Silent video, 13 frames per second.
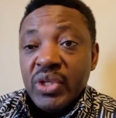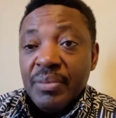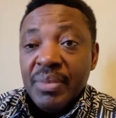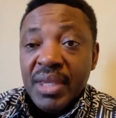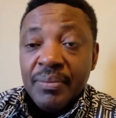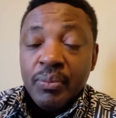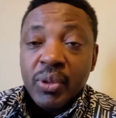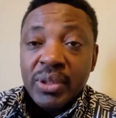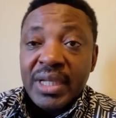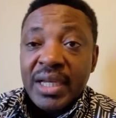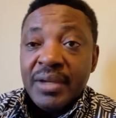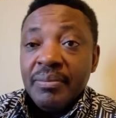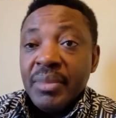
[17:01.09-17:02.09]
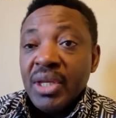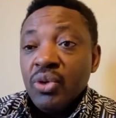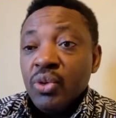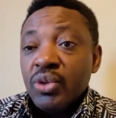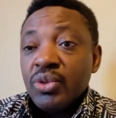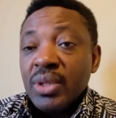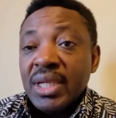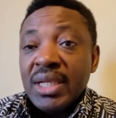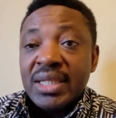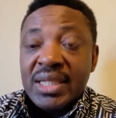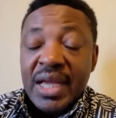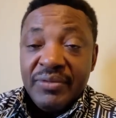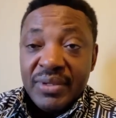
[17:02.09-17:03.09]
So it be important meet those who
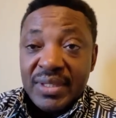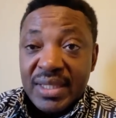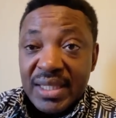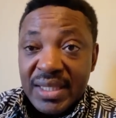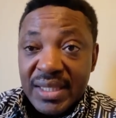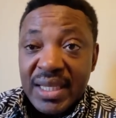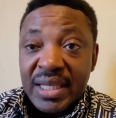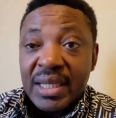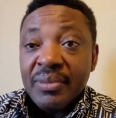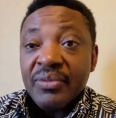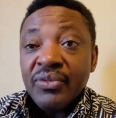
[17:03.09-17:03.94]
they try for still sell